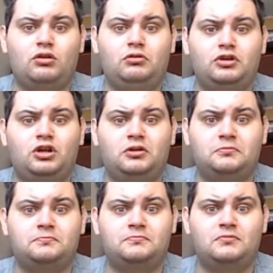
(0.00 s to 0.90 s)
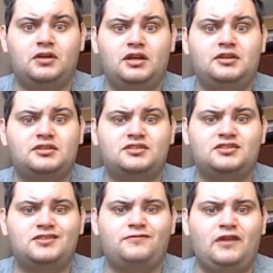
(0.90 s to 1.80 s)
oh no,
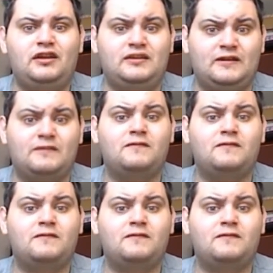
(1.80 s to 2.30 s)
it's a fairly